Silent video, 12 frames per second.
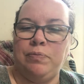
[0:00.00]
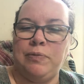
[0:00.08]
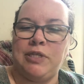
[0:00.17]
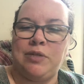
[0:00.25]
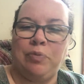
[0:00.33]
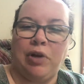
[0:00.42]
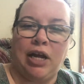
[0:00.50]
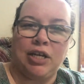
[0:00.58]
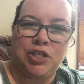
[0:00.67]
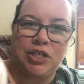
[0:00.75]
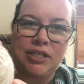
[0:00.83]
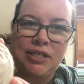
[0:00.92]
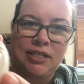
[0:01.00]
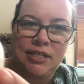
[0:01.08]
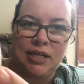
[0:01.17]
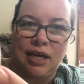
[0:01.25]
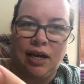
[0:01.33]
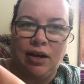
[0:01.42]

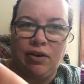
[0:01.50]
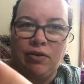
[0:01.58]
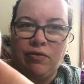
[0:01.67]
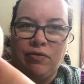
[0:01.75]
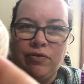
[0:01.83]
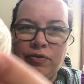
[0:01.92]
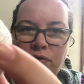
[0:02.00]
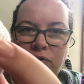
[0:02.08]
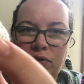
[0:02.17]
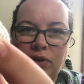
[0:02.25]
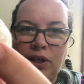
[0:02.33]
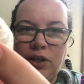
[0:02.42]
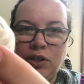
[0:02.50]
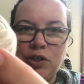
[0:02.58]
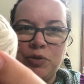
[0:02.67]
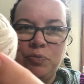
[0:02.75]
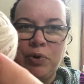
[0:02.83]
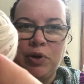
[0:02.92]
splotches of, like you can
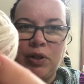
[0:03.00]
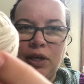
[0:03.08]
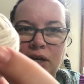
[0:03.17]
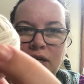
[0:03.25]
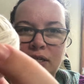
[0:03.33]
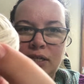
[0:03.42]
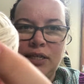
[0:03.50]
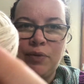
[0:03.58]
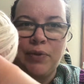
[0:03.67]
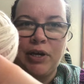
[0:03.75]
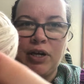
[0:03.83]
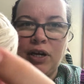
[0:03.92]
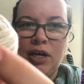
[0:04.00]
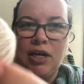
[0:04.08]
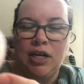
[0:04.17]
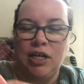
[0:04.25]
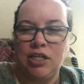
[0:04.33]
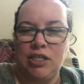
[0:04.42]
just barely kind of see them there.
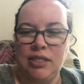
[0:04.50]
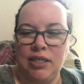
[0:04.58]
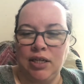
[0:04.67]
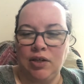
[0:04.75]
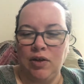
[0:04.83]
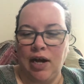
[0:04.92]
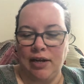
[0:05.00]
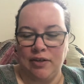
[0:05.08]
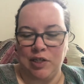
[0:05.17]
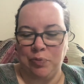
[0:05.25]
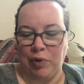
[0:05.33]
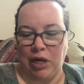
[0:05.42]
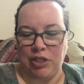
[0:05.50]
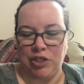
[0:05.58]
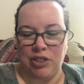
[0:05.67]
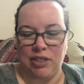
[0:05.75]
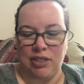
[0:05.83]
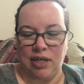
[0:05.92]
Just little kind of
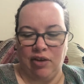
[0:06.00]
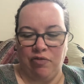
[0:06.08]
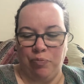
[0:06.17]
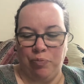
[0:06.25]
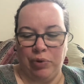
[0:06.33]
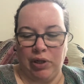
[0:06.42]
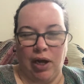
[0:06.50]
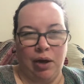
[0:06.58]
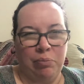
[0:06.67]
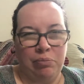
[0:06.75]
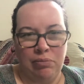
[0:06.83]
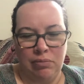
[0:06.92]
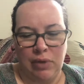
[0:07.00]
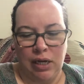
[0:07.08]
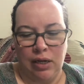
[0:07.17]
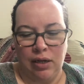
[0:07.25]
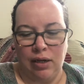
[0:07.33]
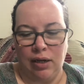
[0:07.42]
splotches of plum,
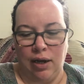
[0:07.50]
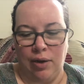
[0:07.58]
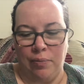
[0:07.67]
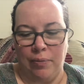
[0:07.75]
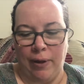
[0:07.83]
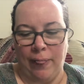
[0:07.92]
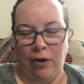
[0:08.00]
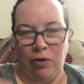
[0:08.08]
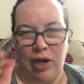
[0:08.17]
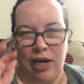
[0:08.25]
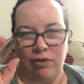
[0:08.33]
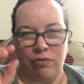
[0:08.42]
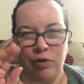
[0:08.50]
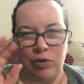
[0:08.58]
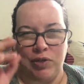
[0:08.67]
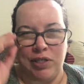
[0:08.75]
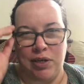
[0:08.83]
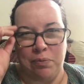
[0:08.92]
a little kind of
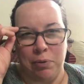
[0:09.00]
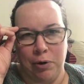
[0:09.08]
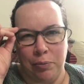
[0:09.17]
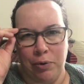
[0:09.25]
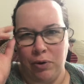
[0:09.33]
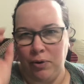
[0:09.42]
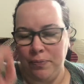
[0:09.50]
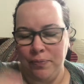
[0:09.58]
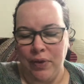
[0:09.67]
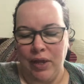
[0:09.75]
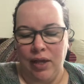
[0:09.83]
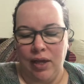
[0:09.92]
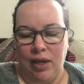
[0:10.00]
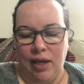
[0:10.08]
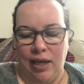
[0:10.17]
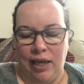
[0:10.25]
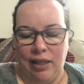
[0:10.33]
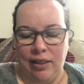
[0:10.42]
rosy purple
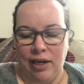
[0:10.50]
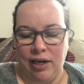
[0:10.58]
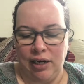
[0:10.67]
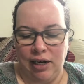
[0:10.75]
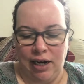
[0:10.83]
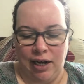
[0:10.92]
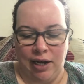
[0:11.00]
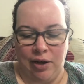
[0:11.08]
in there.